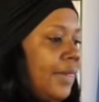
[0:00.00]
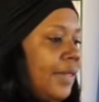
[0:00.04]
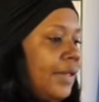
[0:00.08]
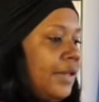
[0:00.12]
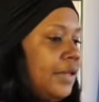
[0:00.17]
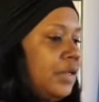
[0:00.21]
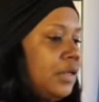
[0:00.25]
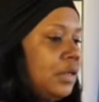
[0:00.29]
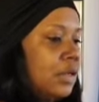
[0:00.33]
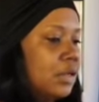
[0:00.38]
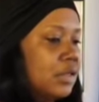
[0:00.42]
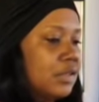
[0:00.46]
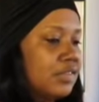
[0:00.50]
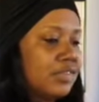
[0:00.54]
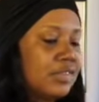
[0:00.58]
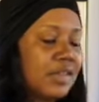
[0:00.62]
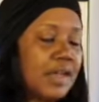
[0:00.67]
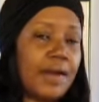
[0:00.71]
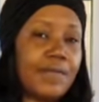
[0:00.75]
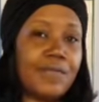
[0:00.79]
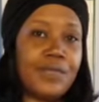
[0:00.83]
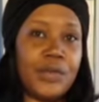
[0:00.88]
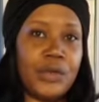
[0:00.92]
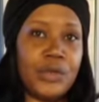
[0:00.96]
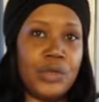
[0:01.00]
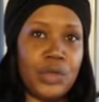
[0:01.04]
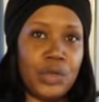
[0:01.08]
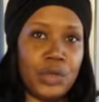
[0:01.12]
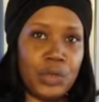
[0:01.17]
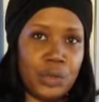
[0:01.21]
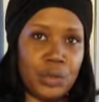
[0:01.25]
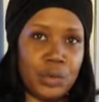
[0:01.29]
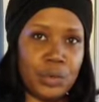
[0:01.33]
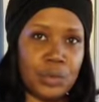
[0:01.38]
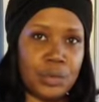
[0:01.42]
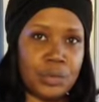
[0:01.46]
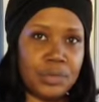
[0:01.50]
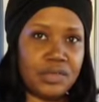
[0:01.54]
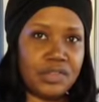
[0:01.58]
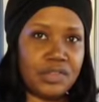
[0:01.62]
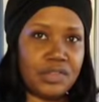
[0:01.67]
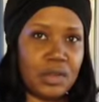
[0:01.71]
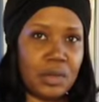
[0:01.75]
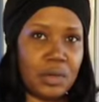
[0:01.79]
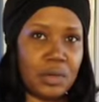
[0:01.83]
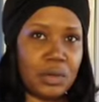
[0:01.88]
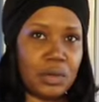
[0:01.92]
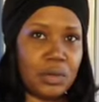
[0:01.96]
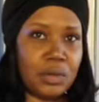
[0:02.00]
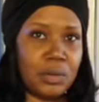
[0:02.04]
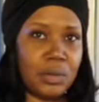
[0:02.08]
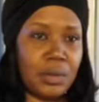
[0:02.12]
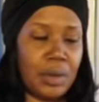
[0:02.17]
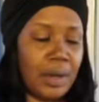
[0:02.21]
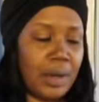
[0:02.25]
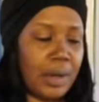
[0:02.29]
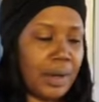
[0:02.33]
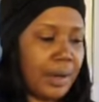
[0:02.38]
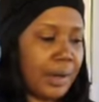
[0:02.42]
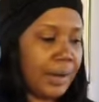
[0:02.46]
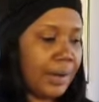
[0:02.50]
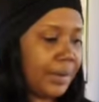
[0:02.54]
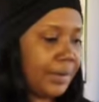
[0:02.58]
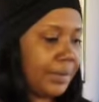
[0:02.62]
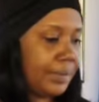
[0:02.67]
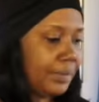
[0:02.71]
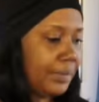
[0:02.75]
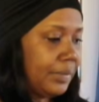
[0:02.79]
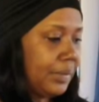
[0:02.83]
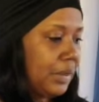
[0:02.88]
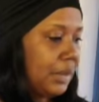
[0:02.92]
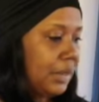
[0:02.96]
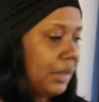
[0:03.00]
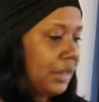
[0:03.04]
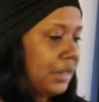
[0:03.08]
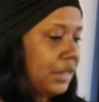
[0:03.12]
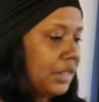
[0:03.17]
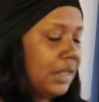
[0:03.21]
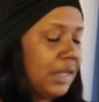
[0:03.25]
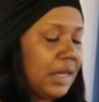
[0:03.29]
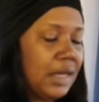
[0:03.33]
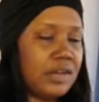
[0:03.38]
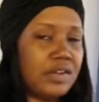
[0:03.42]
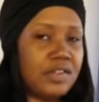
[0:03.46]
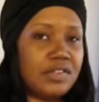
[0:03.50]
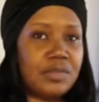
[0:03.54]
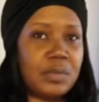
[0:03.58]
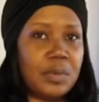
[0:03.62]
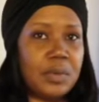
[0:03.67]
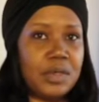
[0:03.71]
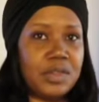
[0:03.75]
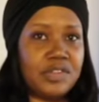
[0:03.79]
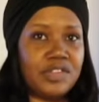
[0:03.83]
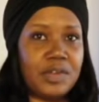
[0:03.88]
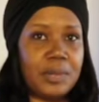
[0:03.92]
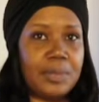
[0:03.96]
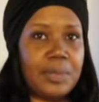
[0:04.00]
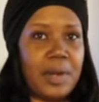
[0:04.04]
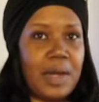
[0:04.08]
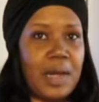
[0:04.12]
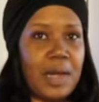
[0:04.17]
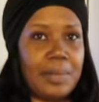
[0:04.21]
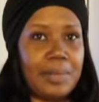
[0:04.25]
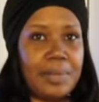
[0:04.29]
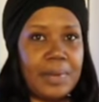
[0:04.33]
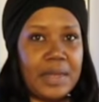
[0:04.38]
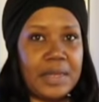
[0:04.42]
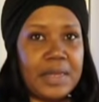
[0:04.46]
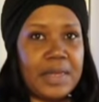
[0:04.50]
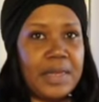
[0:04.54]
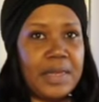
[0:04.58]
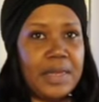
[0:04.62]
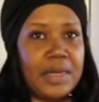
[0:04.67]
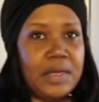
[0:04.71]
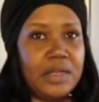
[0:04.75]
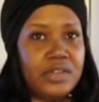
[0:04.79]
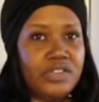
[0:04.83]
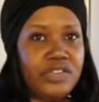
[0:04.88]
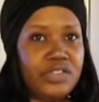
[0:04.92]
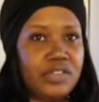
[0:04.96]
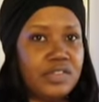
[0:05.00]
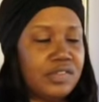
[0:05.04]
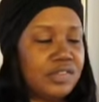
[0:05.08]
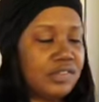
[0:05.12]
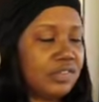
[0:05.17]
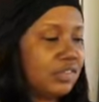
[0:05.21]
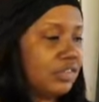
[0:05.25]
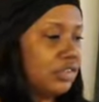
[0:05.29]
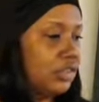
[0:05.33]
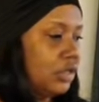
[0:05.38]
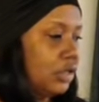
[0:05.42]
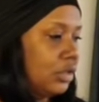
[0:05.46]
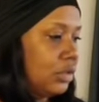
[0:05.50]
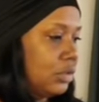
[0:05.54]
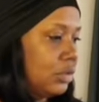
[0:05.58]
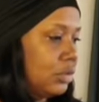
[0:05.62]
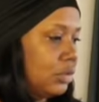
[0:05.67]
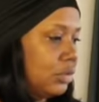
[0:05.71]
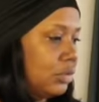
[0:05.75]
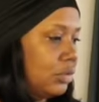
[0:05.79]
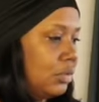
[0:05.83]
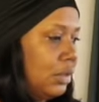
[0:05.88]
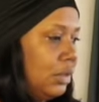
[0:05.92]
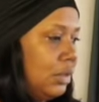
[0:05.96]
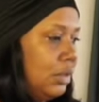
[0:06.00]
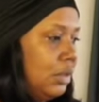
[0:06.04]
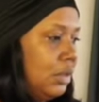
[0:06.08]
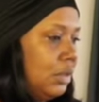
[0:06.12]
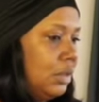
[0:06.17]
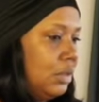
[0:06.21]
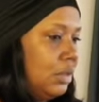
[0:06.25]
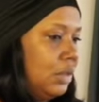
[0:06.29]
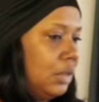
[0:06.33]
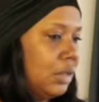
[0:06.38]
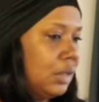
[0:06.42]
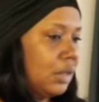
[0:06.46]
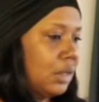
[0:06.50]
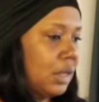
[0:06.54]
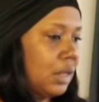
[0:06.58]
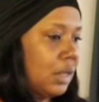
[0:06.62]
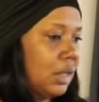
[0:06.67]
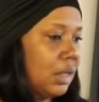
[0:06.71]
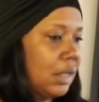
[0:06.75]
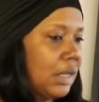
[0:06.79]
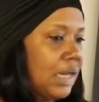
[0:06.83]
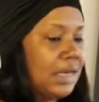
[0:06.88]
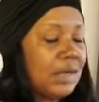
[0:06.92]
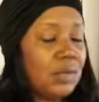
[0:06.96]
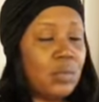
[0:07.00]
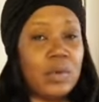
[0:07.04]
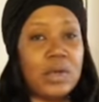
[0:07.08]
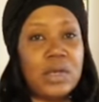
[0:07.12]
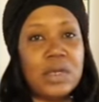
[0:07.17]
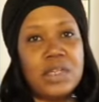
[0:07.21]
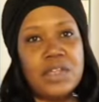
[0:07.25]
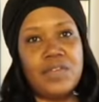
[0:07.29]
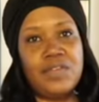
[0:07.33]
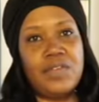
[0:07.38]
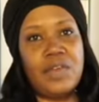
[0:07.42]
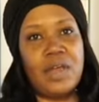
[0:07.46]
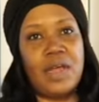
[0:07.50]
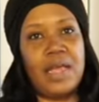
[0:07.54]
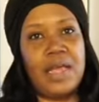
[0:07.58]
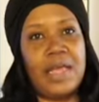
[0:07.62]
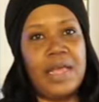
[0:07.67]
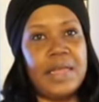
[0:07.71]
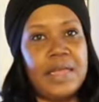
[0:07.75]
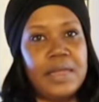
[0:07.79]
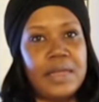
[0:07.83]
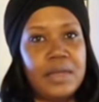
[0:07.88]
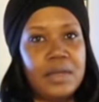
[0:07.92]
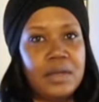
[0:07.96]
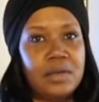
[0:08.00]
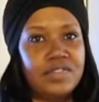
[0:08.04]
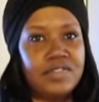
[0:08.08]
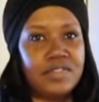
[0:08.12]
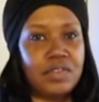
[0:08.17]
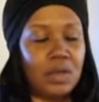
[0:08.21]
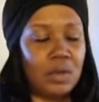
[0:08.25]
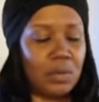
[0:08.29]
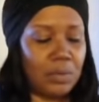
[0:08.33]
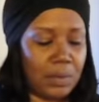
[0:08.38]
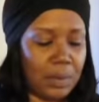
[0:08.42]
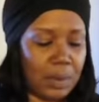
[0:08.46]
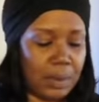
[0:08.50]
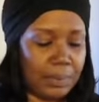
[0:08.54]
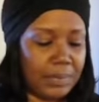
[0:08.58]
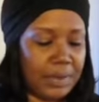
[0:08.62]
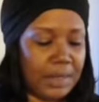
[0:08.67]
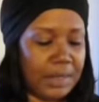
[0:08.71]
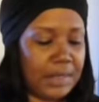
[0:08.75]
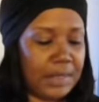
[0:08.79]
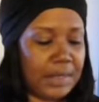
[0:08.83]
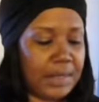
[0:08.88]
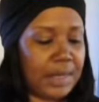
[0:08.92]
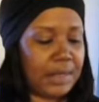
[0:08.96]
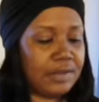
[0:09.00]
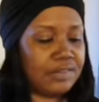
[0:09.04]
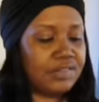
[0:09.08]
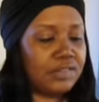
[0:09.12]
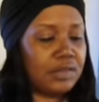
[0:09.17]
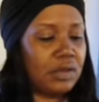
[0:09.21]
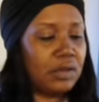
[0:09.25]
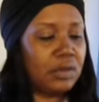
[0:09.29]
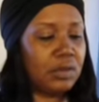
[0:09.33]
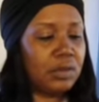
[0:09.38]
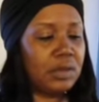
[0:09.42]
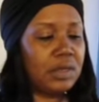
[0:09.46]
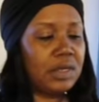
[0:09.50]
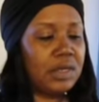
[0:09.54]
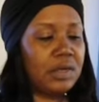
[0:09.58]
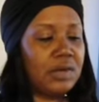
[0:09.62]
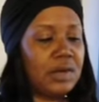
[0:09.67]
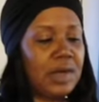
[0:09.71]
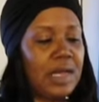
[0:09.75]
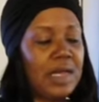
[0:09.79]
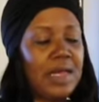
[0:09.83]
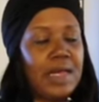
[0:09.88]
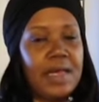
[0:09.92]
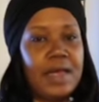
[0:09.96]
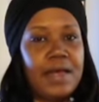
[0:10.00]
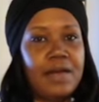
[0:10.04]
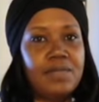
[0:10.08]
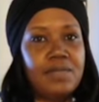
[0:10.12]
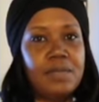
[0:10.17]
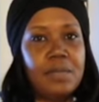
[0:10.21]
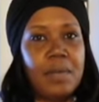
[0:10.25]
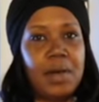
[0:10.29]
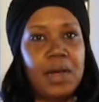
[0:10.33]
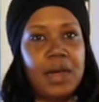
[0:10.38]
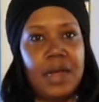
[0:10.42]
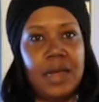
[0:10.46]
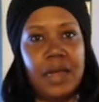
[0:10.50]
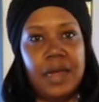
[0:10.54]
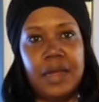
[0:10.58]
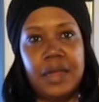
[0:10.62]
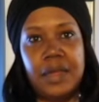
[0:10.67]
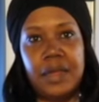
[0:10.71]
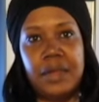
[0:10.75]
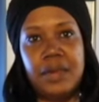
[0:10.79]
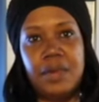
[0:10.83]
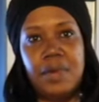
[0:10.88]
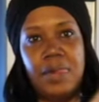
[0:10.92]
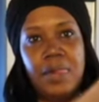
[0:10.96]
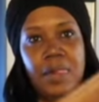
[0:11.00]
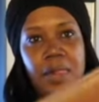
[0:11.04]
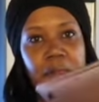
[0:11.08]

you know, this afternoon. So, um, yeah, I just wanted to pop back in and just, you know, uh, I don't want to leave y'all hanging. So, um, any case, so here I have my